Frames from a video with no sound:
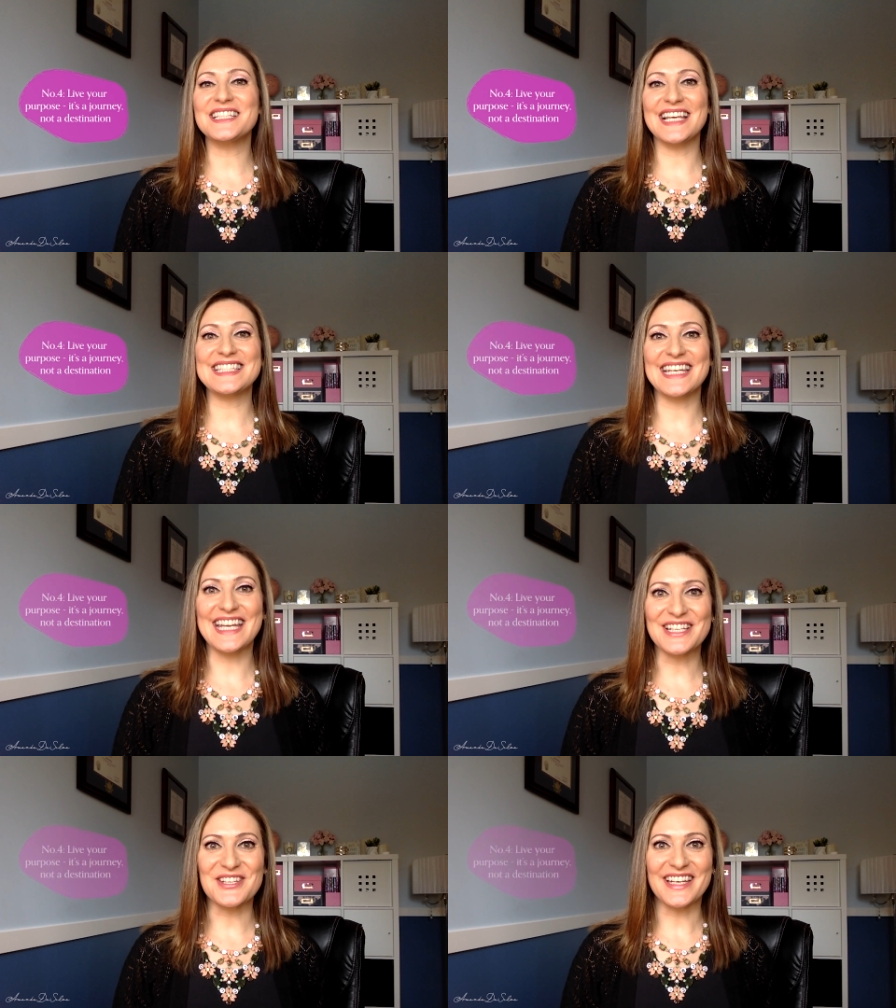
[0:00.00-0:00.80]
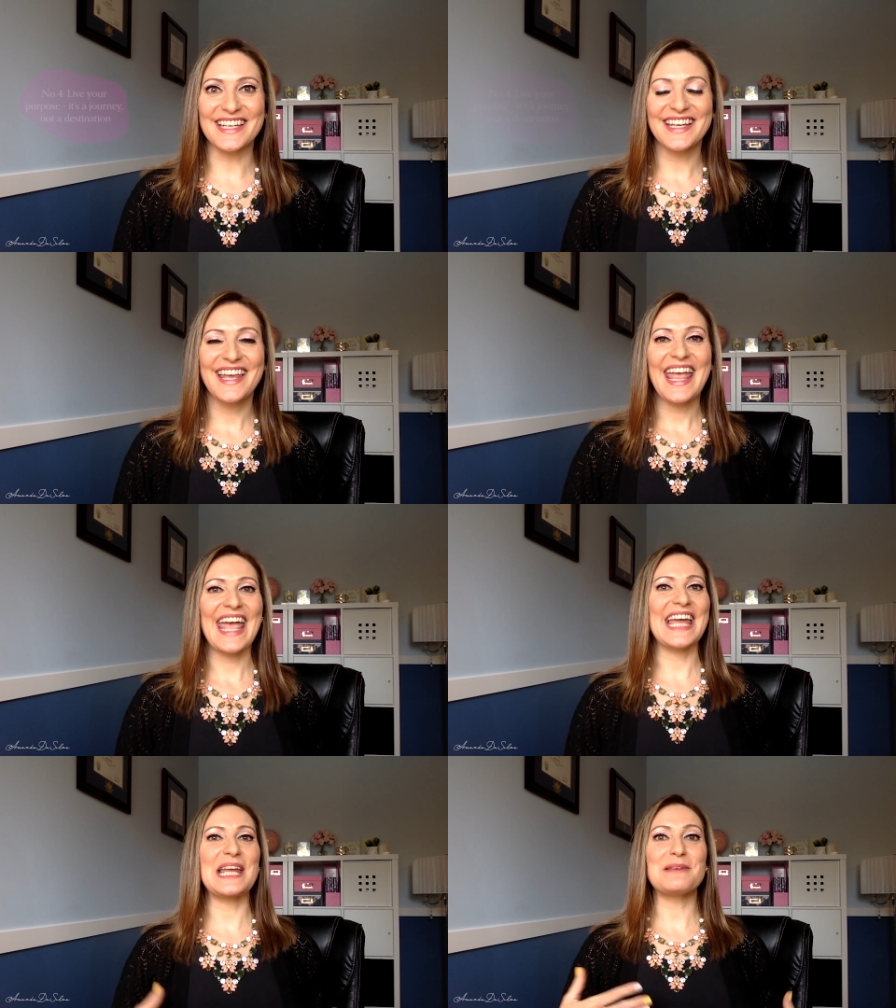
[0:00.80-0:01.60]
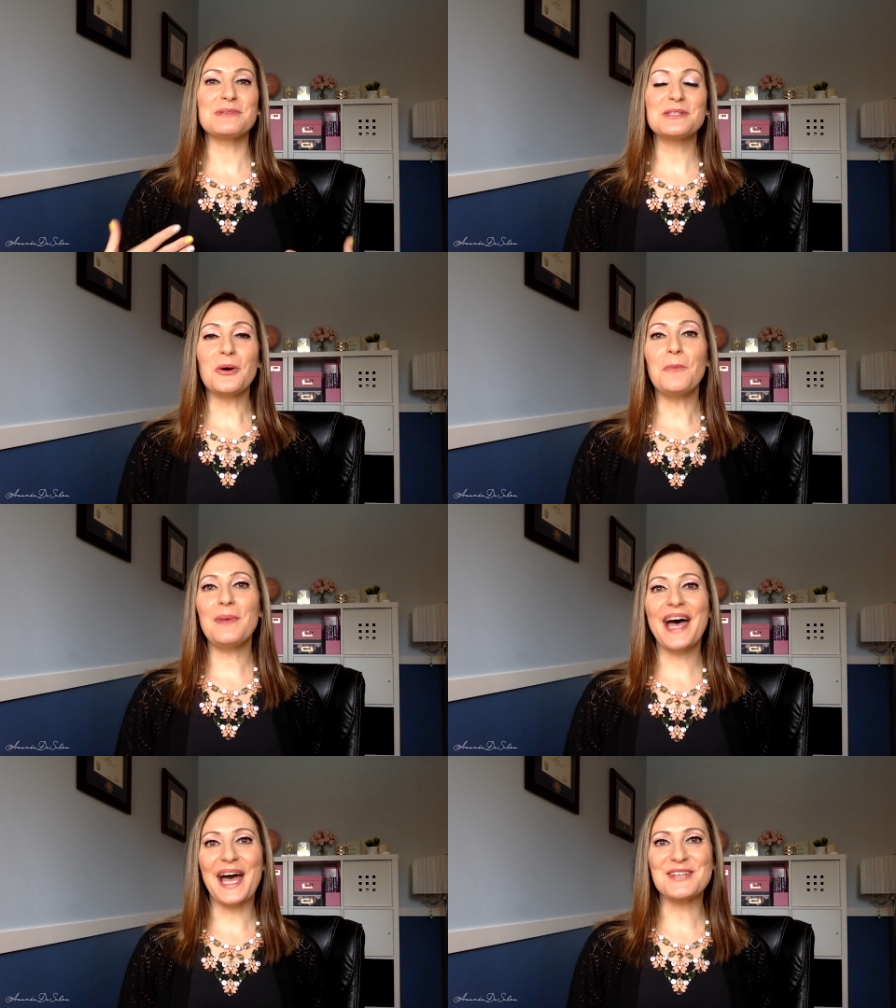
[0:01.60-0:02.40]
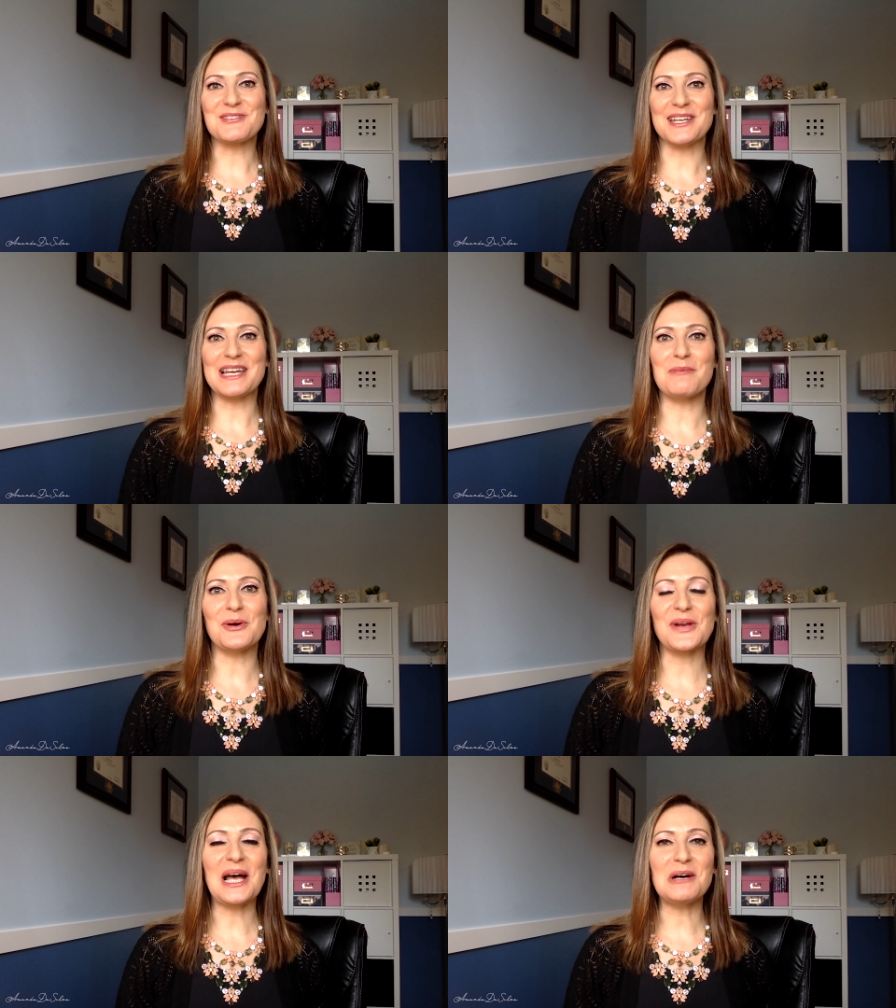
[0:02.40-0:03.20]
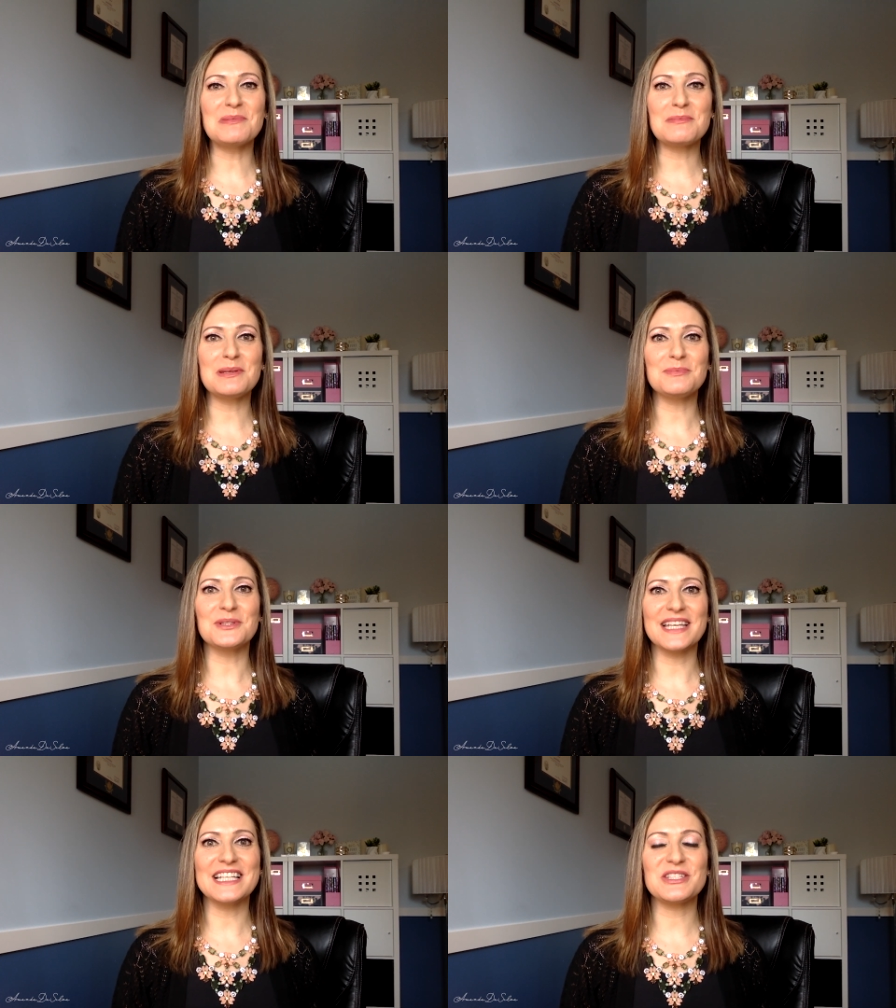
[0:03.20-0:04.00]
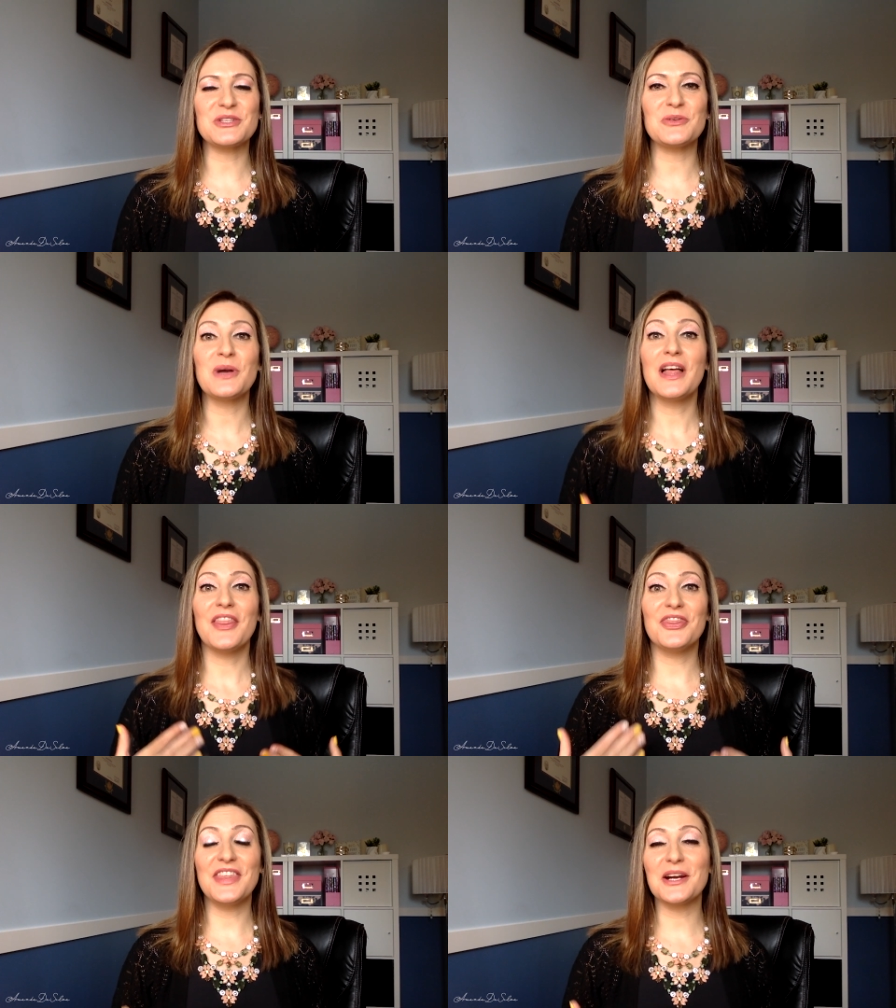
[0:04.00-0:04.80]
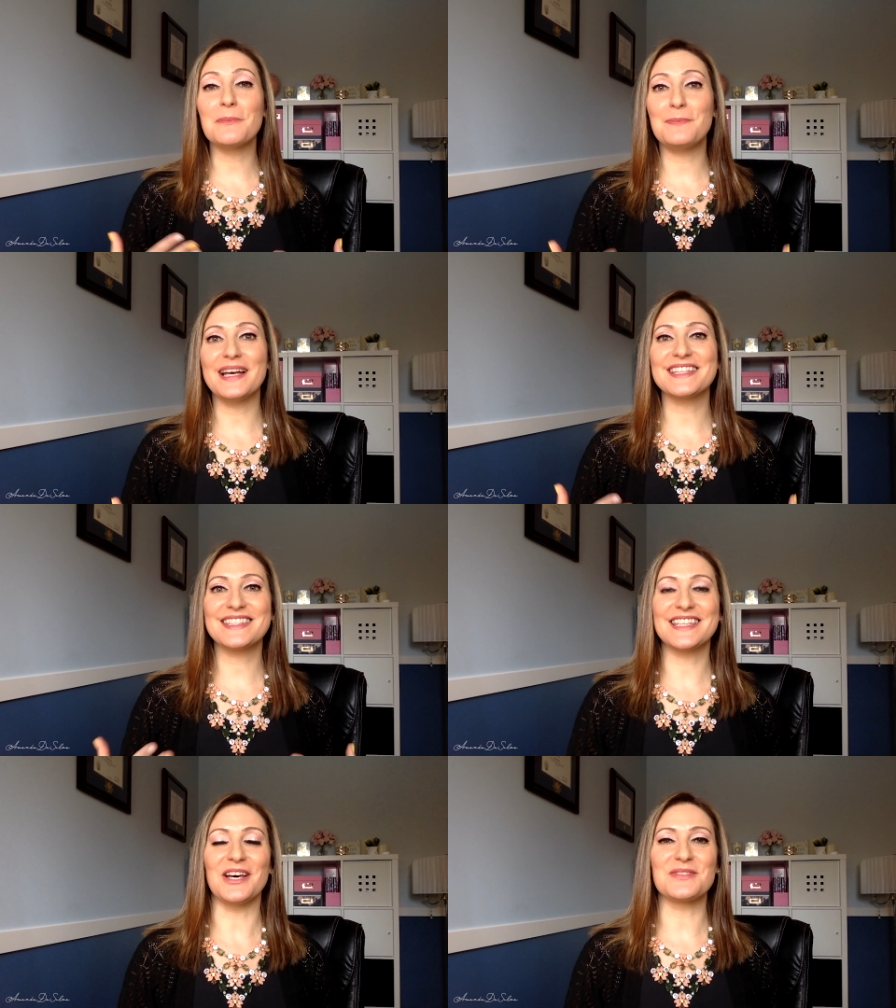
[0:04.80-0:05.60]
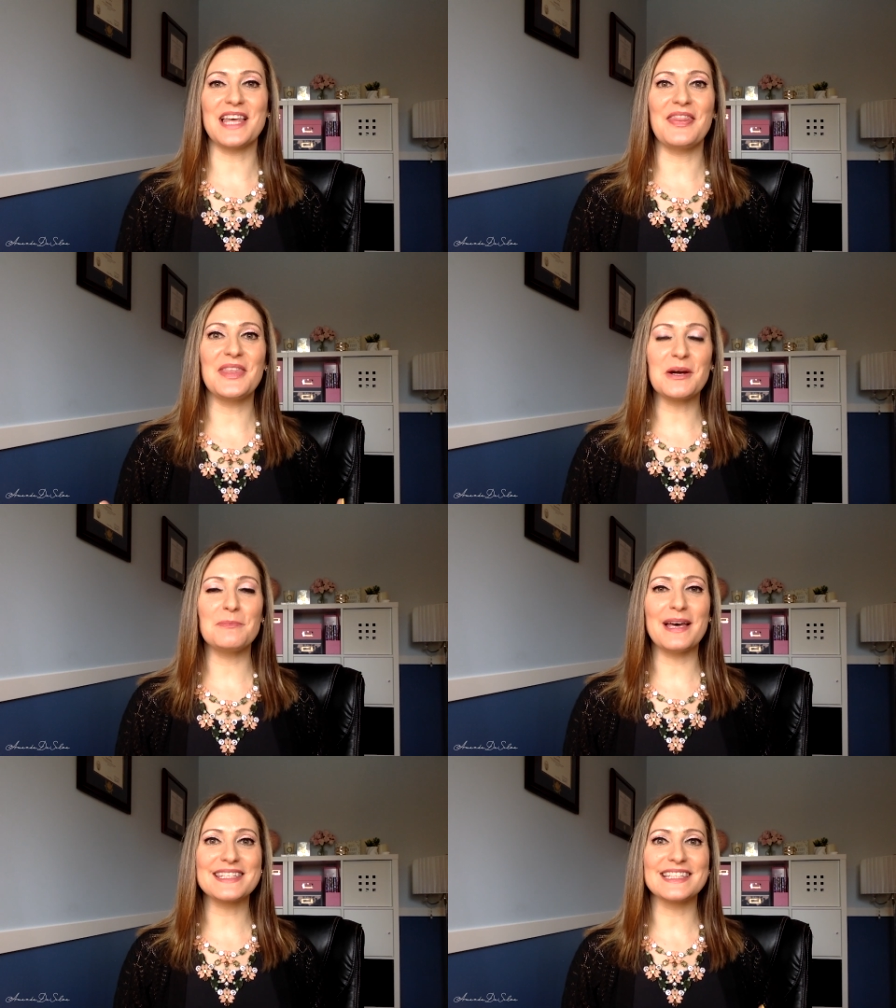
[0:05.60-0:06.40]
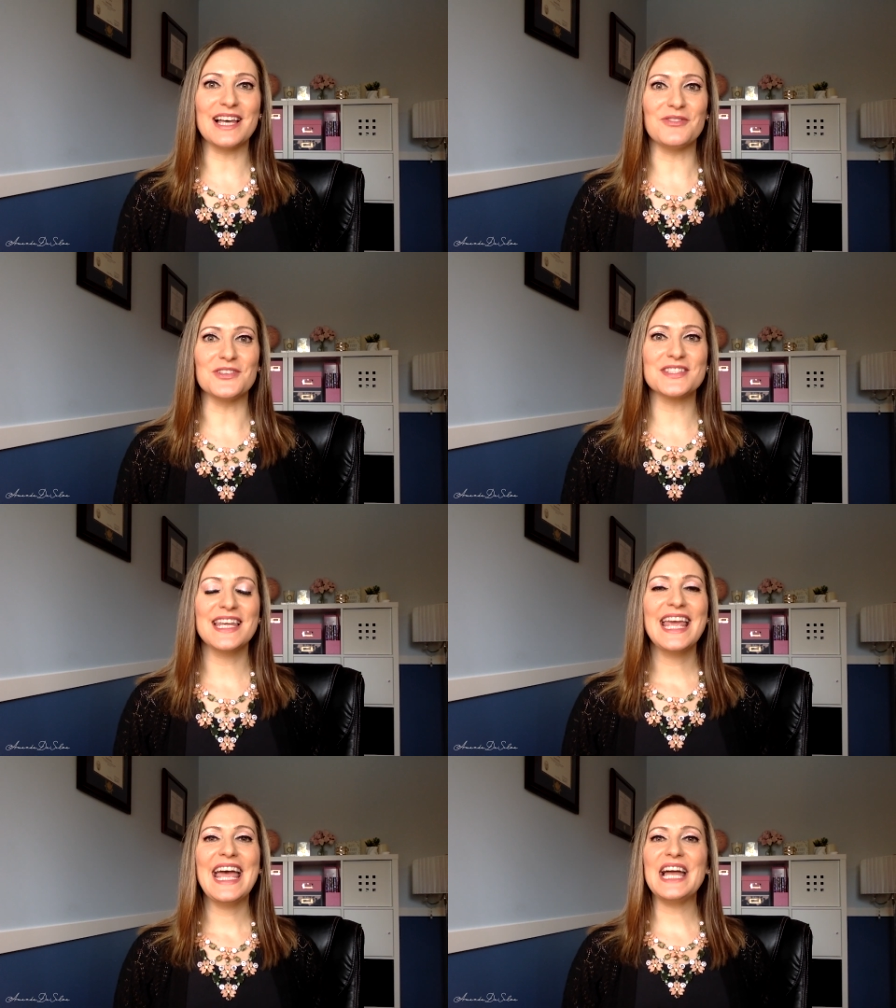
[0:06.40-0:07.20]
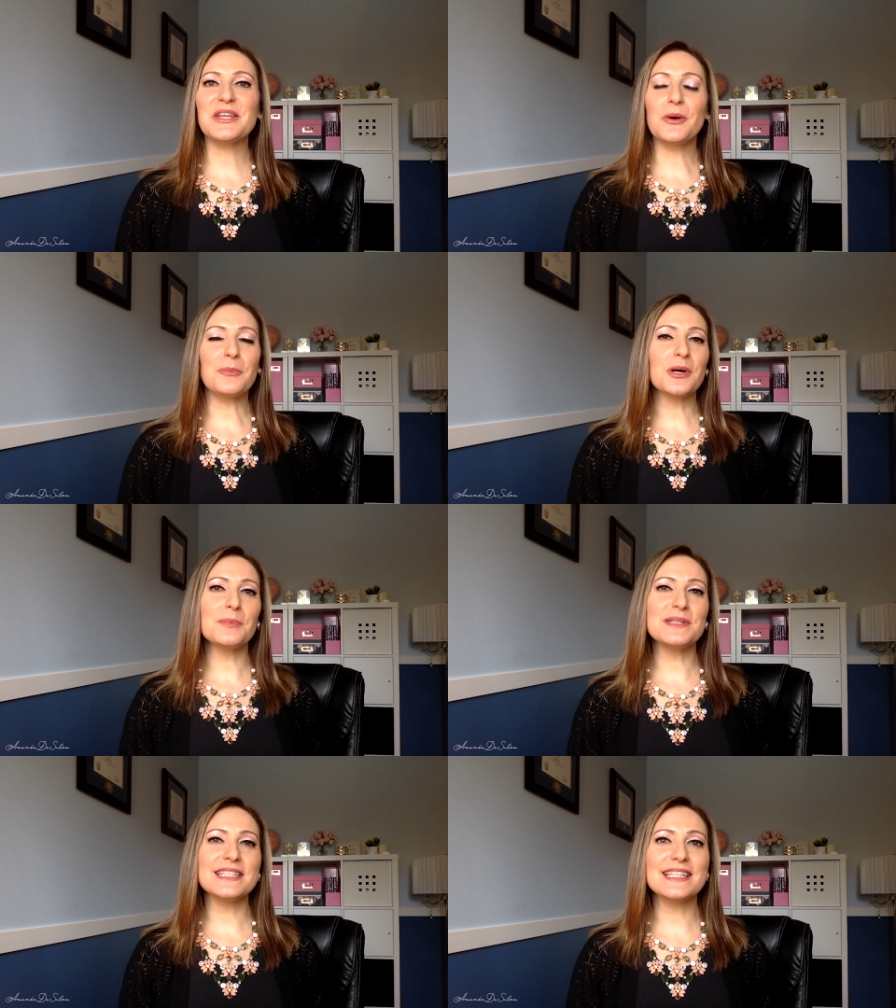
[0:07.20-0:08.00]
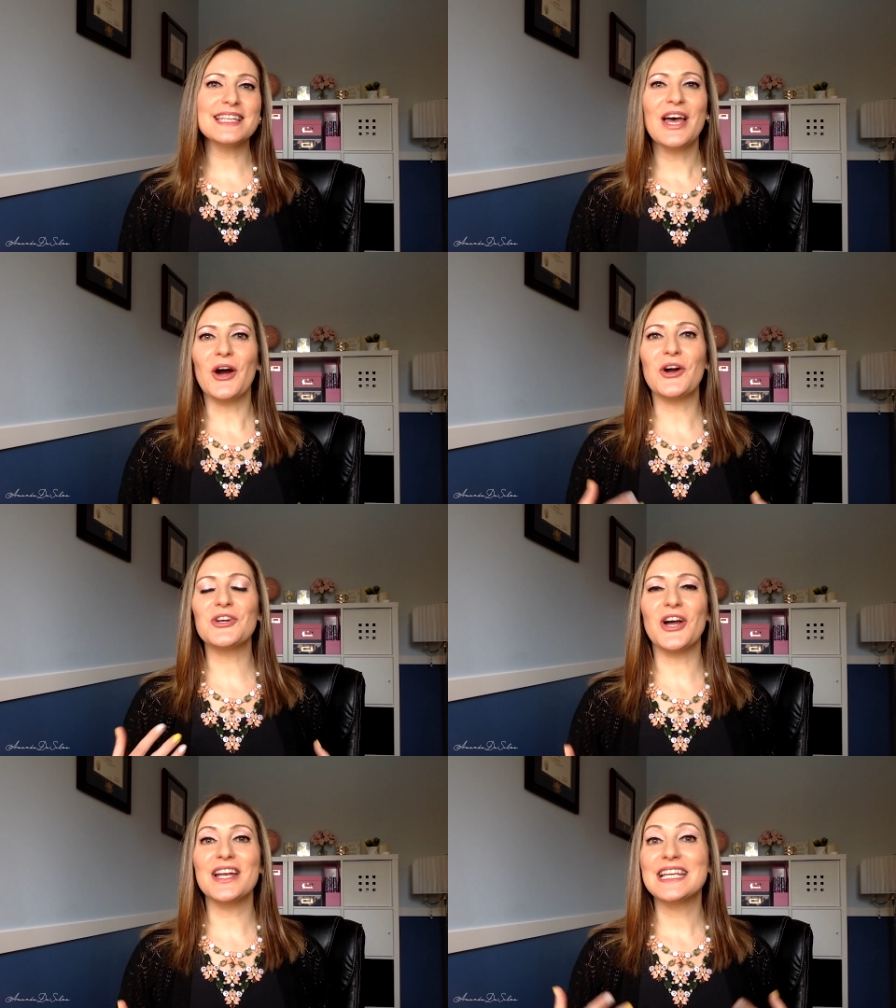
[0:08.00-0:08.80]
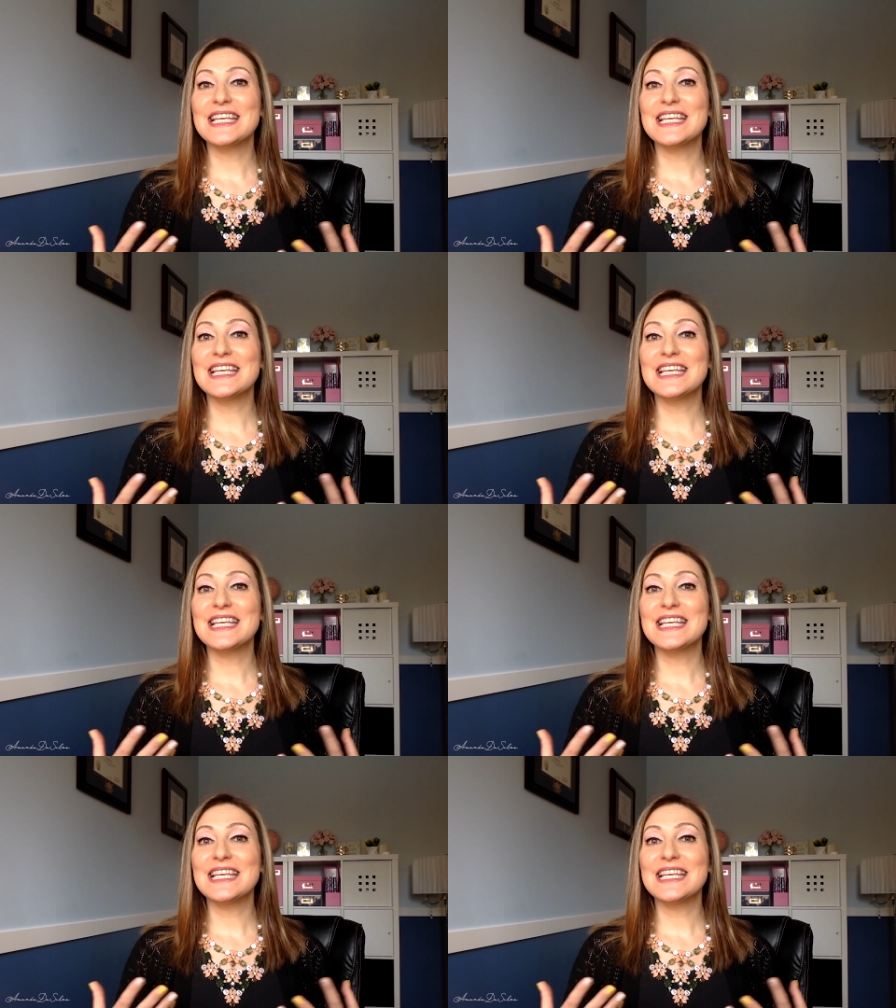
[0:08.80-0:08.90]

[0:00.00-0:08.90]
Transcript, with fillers: destination. And I am so passionate about helping people get to their best selves and their best levels. And you know, purposes are not